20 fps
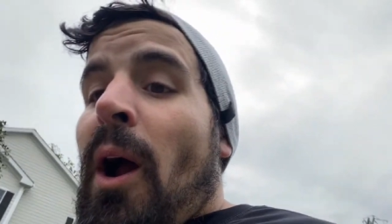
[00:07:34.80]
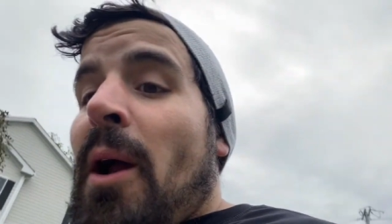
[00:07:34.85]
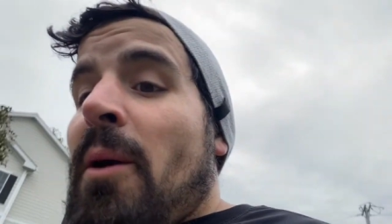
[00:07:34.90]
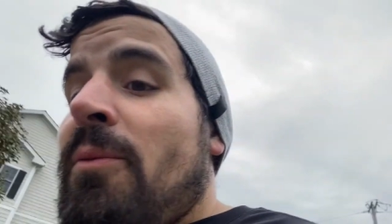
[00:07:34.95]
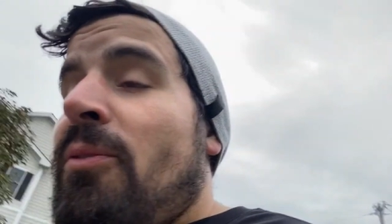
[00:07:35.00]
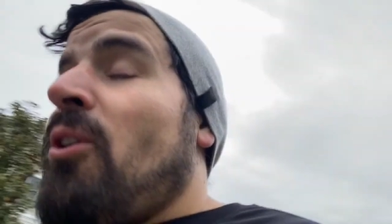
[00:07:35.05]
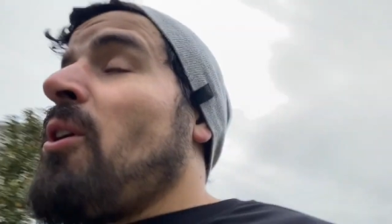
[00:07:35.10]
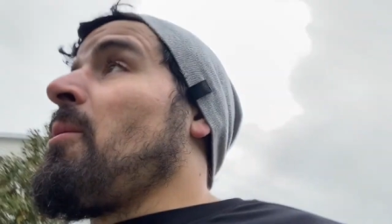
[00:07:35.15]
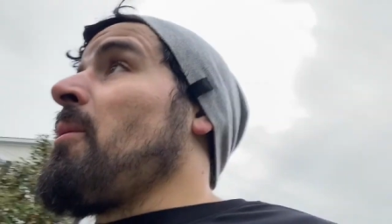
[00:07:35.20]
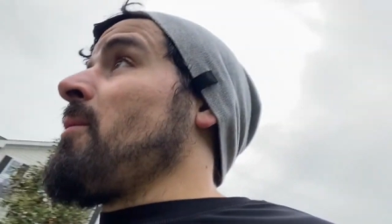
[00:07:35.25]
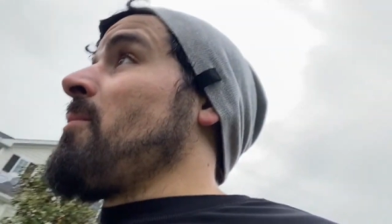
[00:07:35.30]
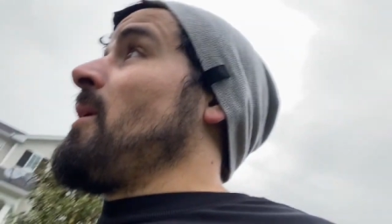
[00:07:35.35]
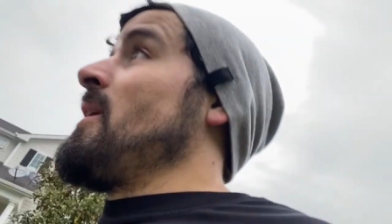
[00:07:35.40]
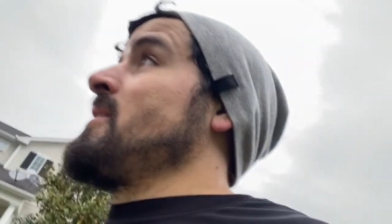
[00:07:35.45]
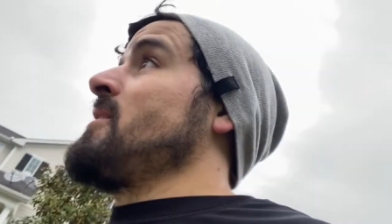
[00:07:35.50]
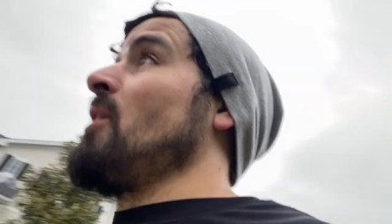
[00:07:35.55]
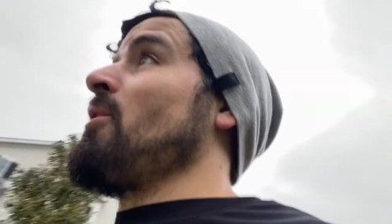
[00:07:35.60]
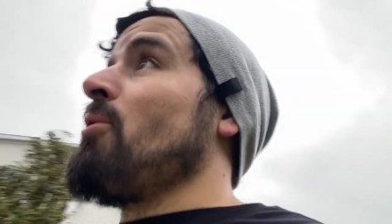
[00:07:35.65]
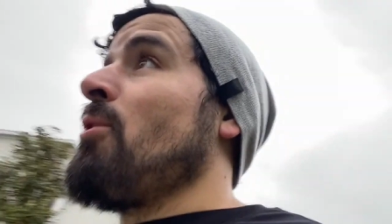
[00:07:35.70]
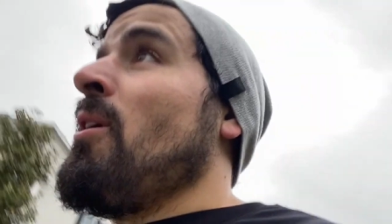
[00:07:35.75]
I'm filming
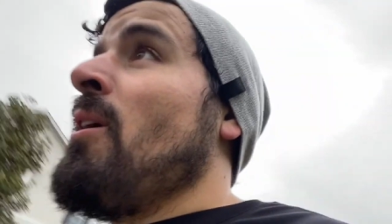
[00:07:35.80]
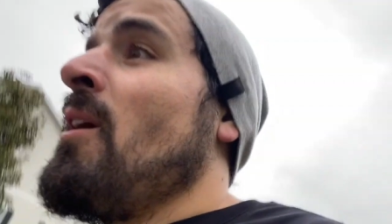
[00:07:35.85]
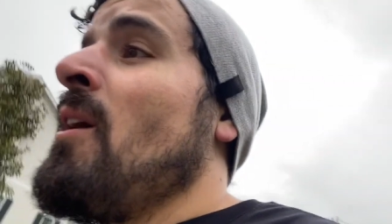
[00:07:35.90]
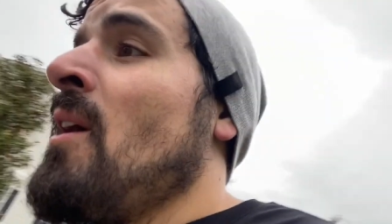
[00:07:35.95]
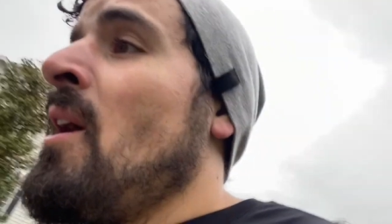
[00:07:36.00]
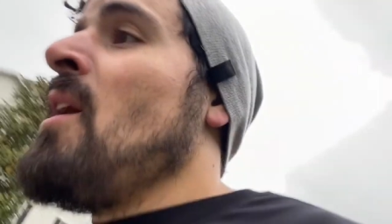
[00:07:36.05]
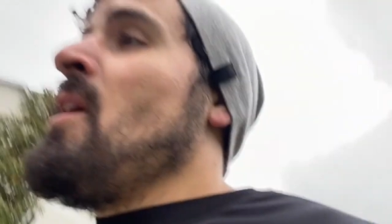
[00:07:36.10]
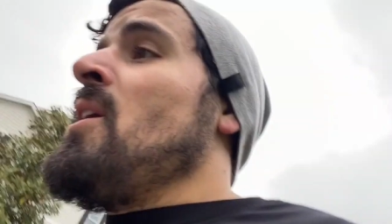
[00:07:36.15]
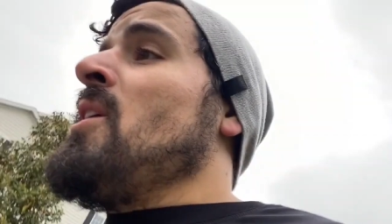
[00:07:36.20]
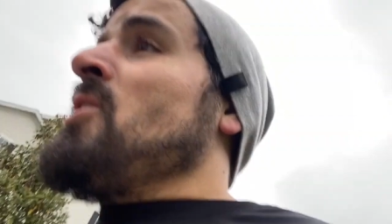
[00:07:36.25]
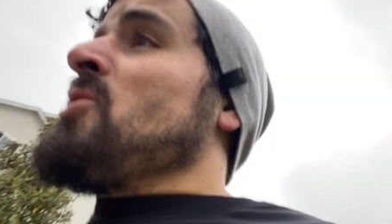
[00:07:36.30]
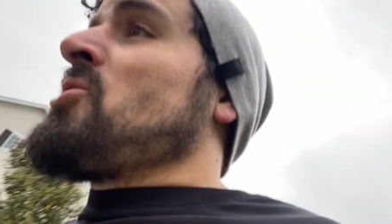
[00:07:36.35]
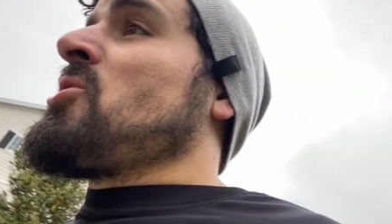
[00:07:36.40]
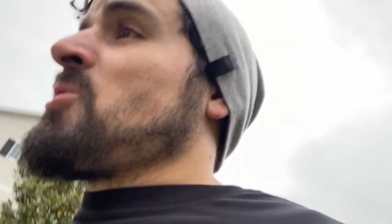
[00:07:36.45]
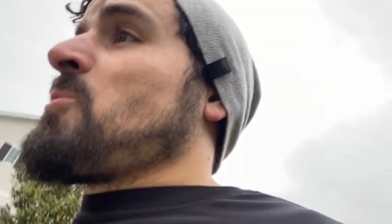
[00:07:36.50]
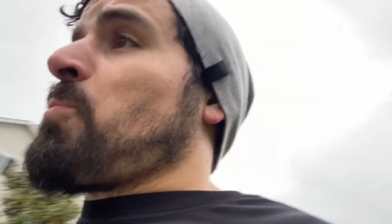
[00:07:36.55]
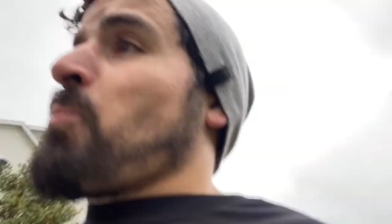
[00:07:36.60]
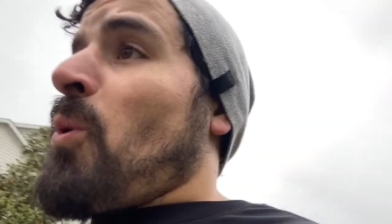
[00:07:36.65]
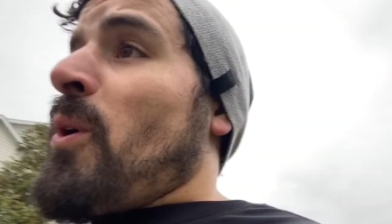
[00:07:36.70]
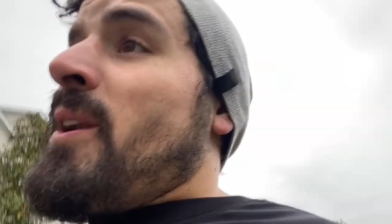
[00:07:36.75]
myself
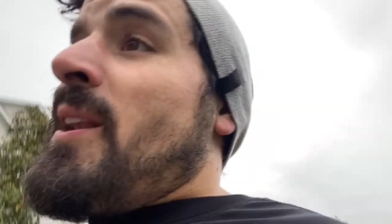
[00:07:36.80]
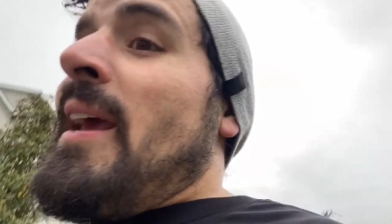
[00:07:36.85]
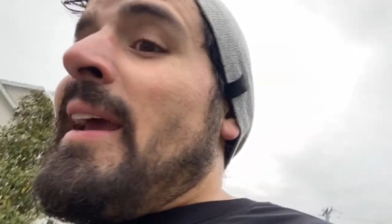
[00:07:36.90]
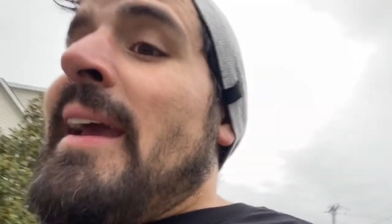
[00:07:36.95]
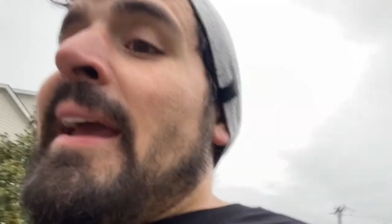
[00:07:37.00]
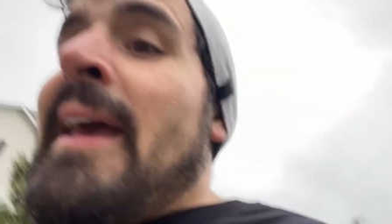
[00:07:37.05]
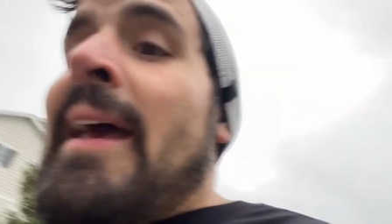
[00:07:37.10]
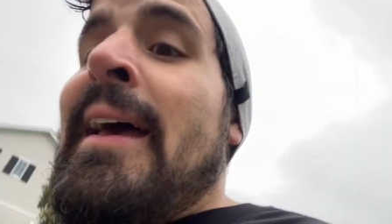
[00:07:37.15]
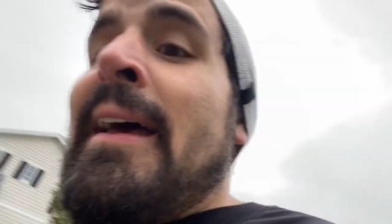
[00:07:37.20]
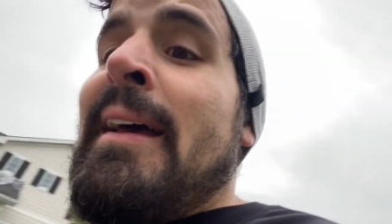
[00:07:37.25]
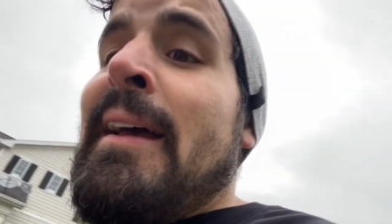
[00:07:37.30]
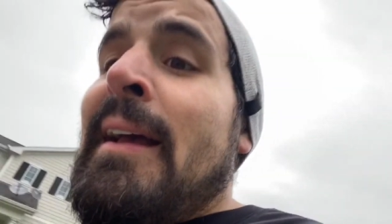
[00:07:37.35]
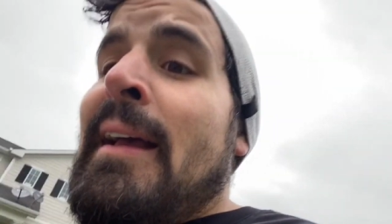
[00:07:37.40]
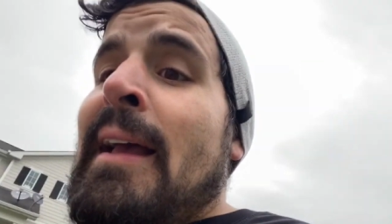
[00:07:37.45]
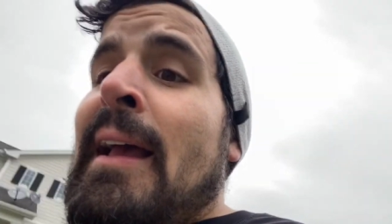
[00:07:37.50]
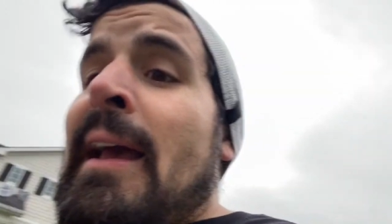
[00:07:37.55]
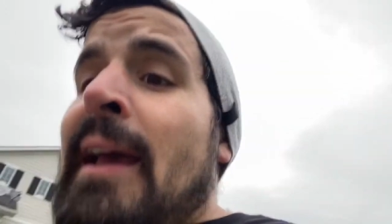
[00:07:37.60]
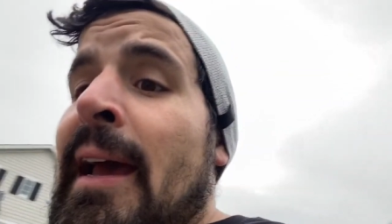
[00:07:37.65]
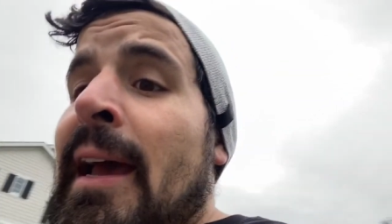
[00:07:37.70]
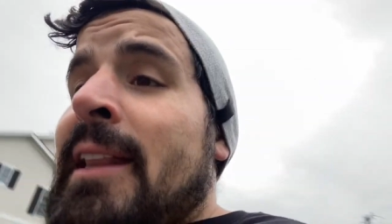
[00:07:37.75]
sprinting
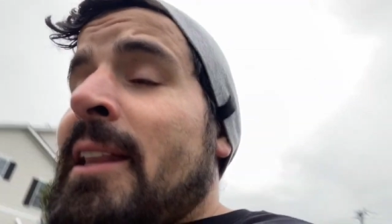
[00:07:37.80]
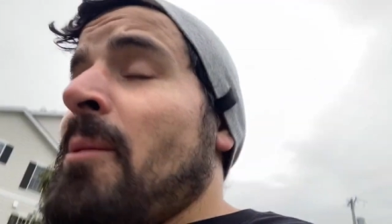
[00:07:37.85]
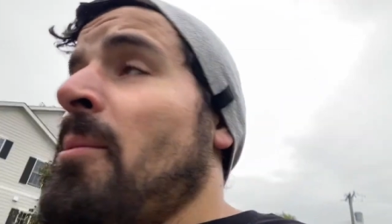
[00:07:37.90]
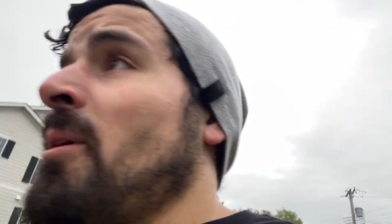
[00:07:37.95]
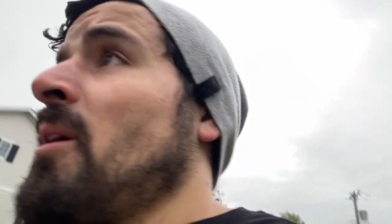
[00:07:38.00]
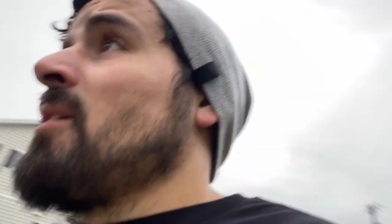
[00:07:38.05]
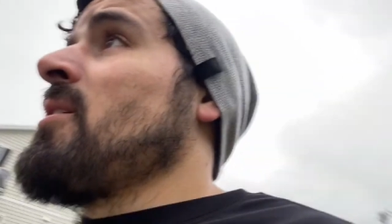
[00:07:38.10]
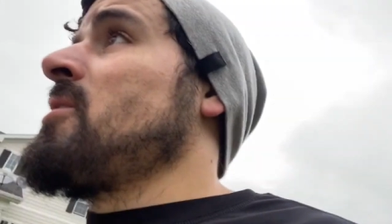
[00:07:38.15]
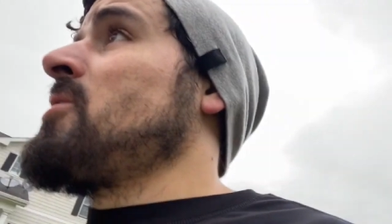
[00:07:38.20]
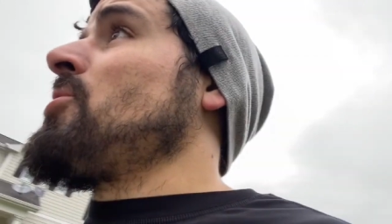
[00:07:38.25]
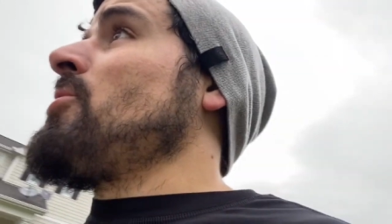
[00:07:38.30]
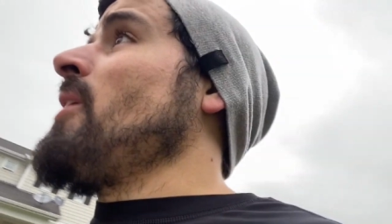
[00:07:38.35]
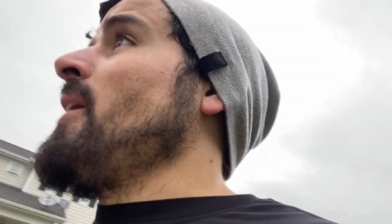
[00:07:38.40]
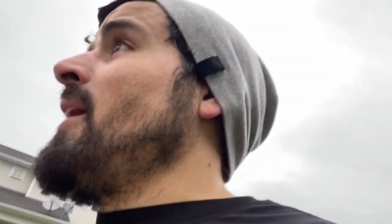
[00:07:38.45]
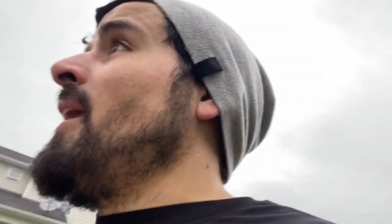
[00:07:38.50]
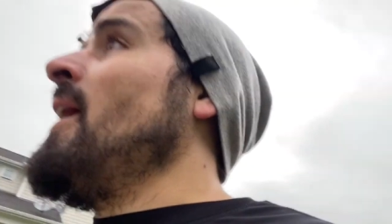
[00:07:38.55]
in the middle of the street